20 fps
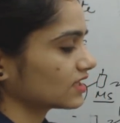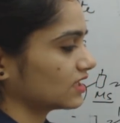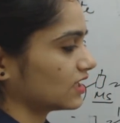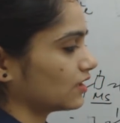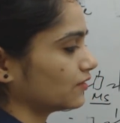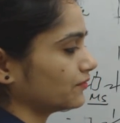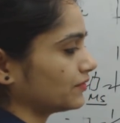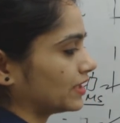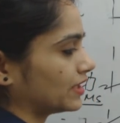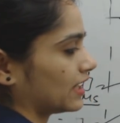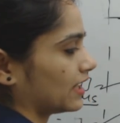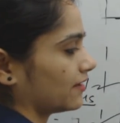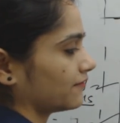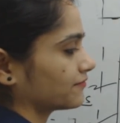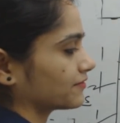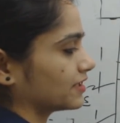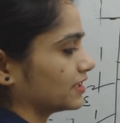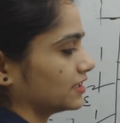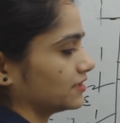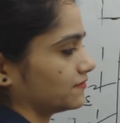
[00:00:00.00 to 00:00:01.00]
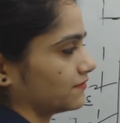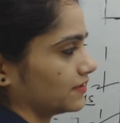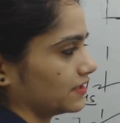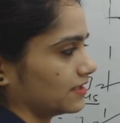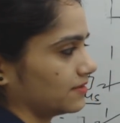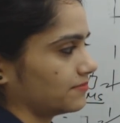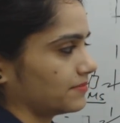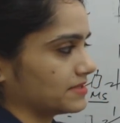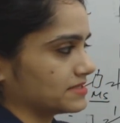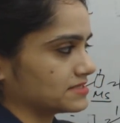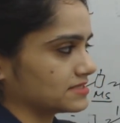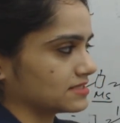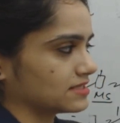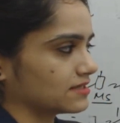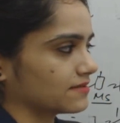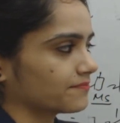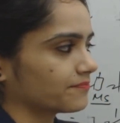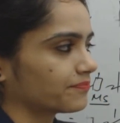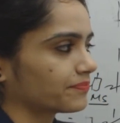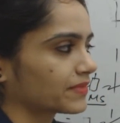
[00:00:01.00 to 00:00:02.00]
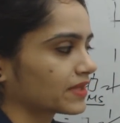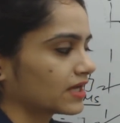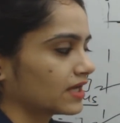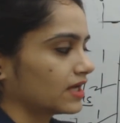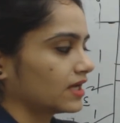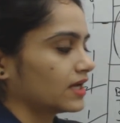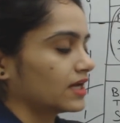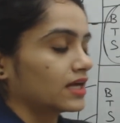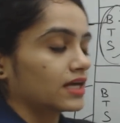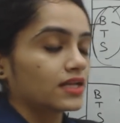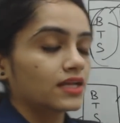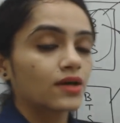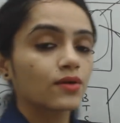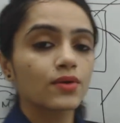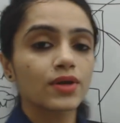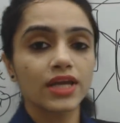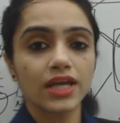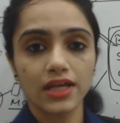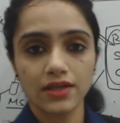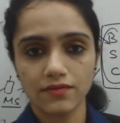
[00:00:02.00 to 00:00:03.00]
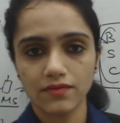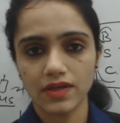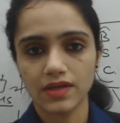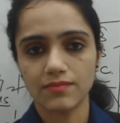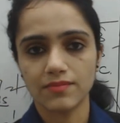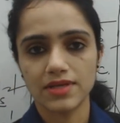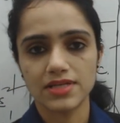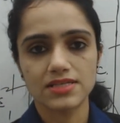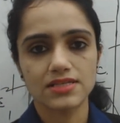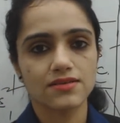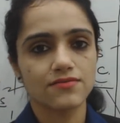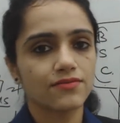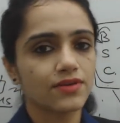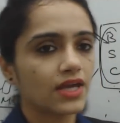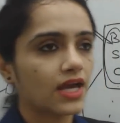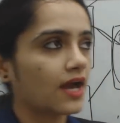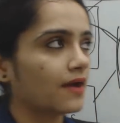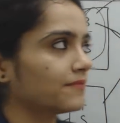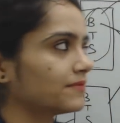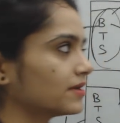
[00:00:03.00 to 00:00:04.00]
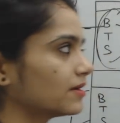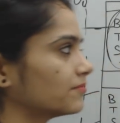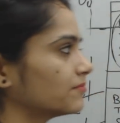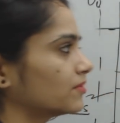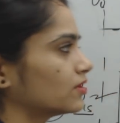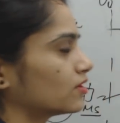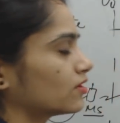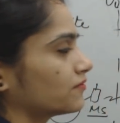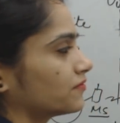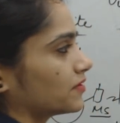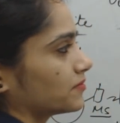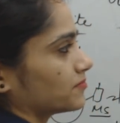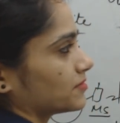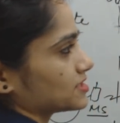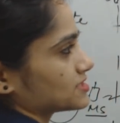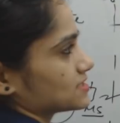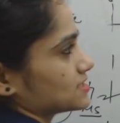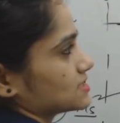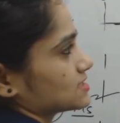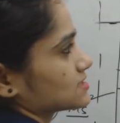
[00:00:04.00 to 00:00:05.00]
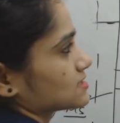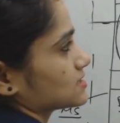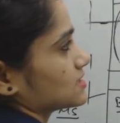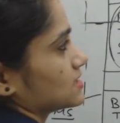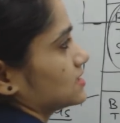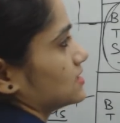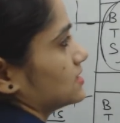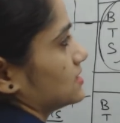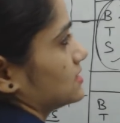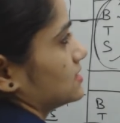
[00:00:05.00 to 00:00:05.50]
Now we have gateway MSC. Now gateway MSC. We have number of MSCs in